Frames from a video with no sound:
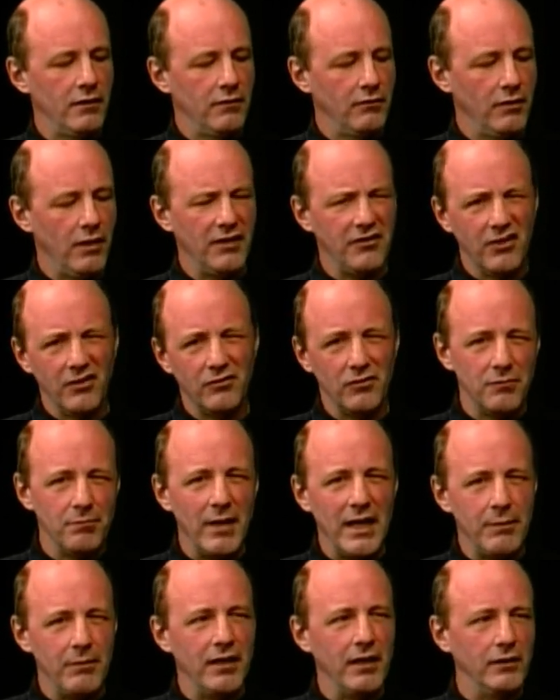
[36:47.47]
I think there
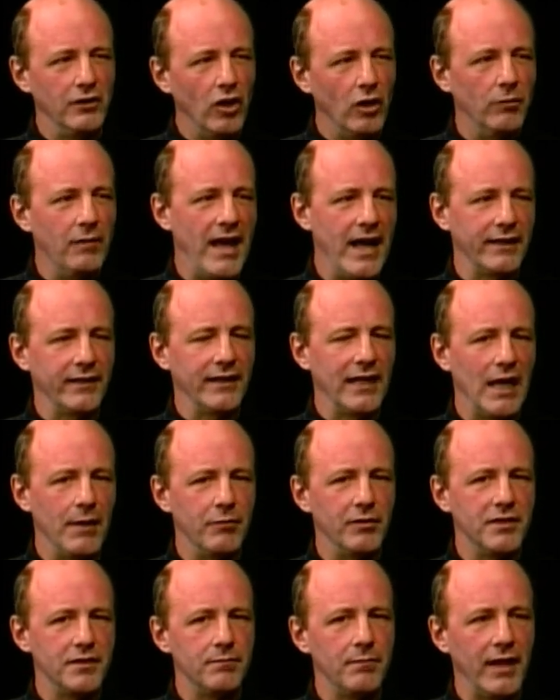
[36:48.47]
may be a little acting out,
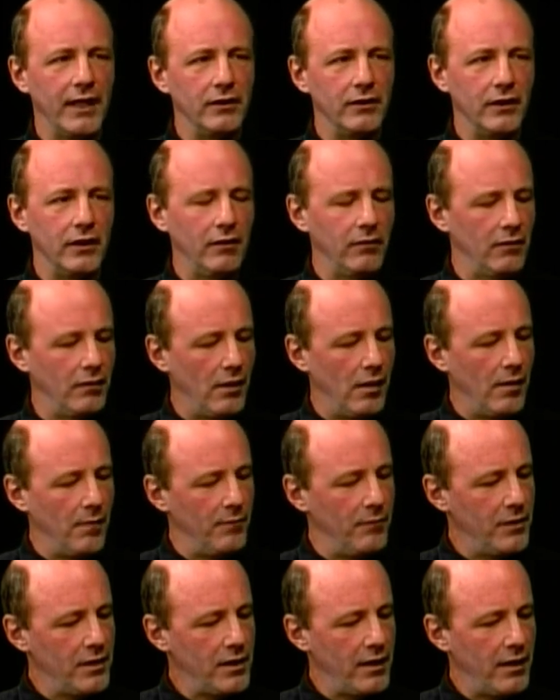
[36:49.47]
but it's mainly,
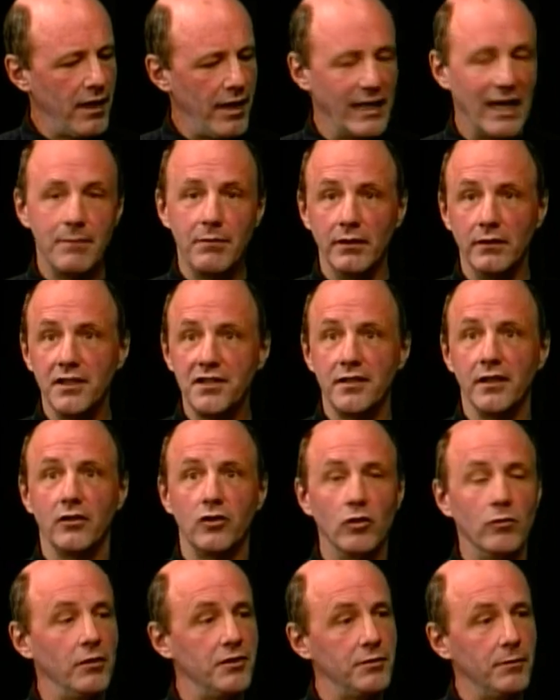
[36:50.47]
um, and I've been listening
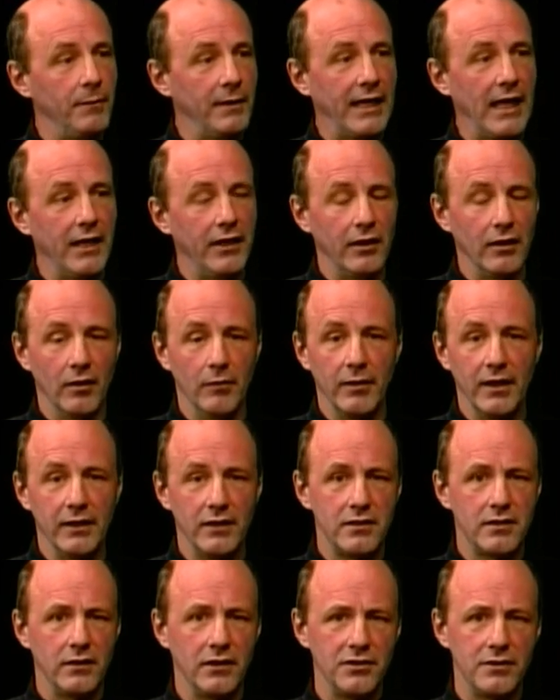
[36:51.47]
to them as we've been getting them. I
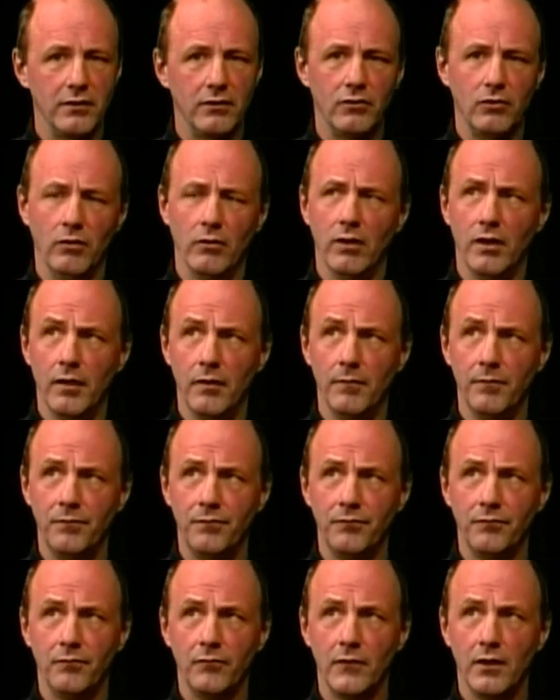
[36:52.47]
just listened to um,
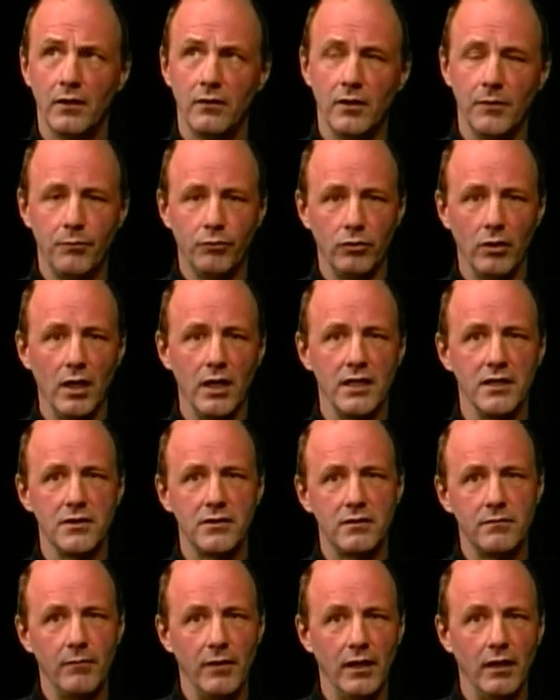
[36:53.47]
The
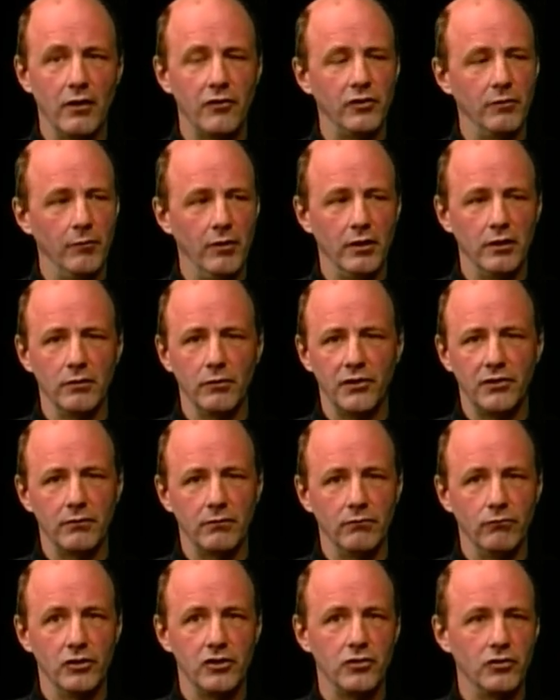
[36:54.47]
Price by Arthur Miller with
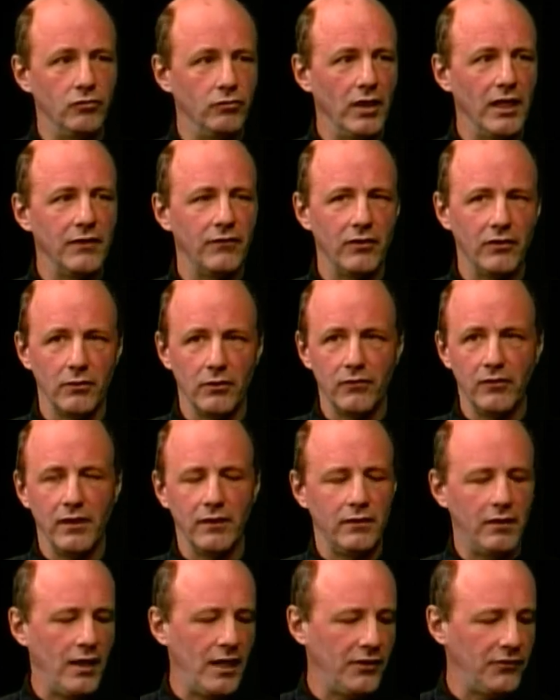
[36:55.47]
Richard Dreyfuss. It was
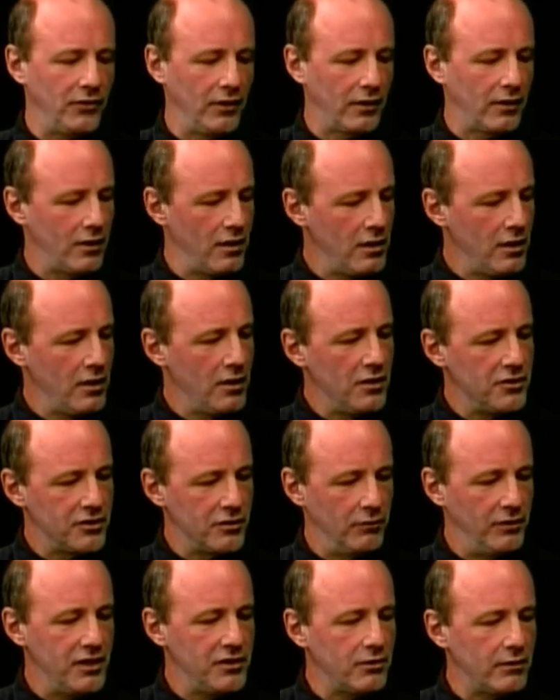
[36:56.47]
fantastic.
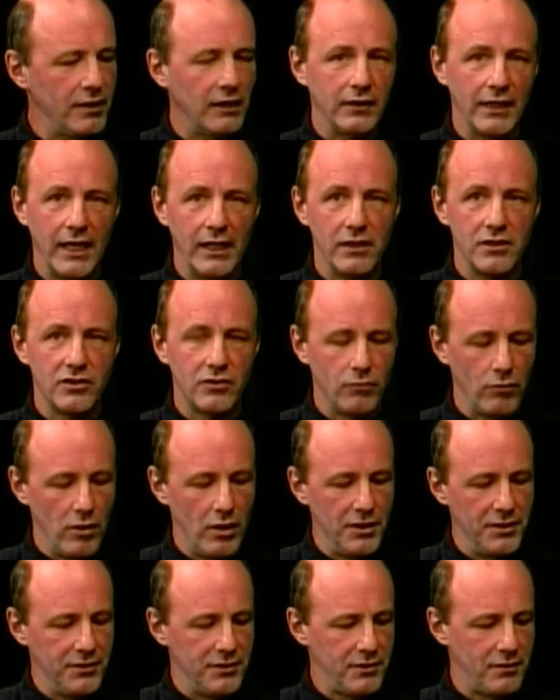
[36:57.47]
So these are the latest
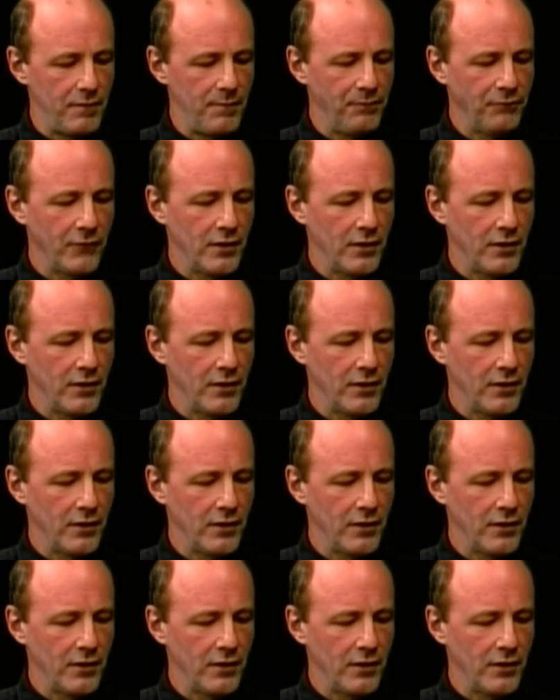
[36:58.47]
ones.